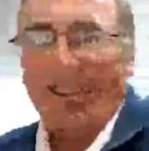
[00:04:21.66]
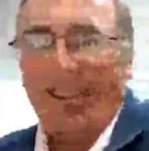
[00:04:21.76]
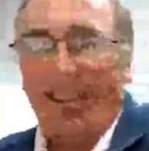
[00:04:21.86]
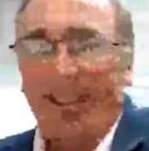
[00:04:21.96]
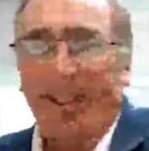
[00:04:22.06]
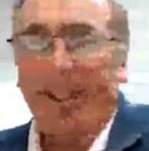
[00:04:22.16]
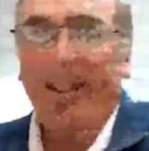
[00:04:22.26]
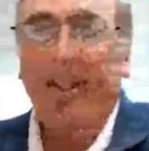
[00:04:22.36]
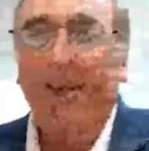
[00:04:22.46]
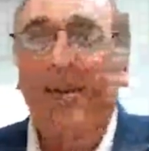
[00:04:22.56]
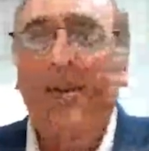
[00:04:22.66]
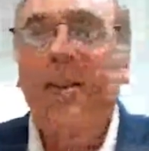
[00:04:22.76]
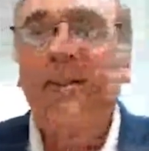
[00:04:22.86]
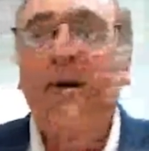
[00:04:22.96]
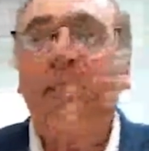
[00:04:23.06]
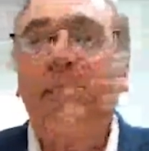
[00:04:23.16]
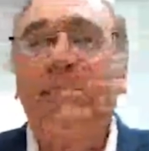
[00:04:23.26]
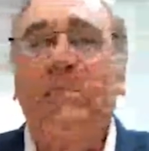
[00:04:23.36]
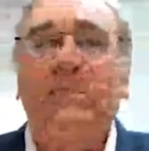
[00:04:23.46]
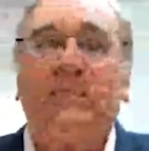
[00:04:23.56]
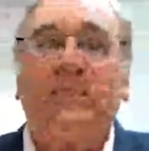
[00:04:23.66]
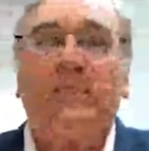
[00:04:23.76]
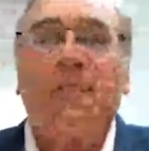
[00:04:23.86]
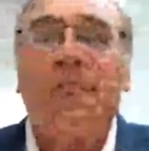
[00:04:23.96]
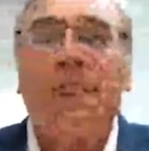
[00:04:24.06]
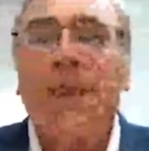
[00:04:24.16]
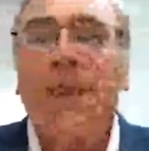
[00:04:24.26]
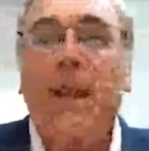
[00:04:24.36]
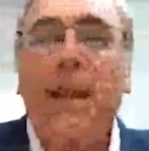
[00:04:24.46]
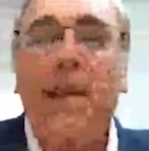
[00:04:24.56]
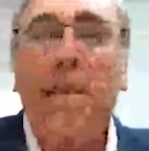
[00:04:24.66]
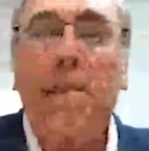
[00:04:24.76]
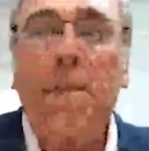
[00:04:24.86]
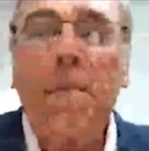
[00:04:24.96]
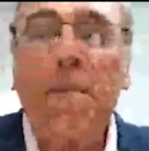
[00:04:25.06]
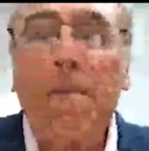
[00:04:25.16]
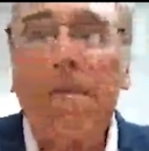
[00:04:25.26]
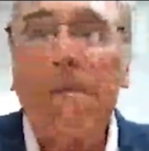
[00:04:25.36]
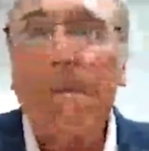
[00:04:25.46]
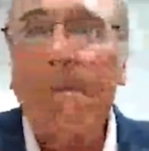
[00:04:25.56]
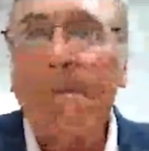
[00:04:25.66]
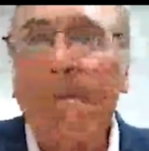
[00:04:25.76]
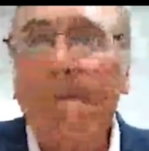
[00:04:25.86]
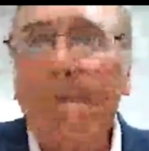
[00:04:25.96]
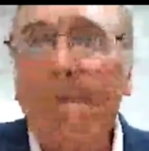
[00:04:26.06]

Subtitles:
does moving forward for the archer themselves, what does registration look like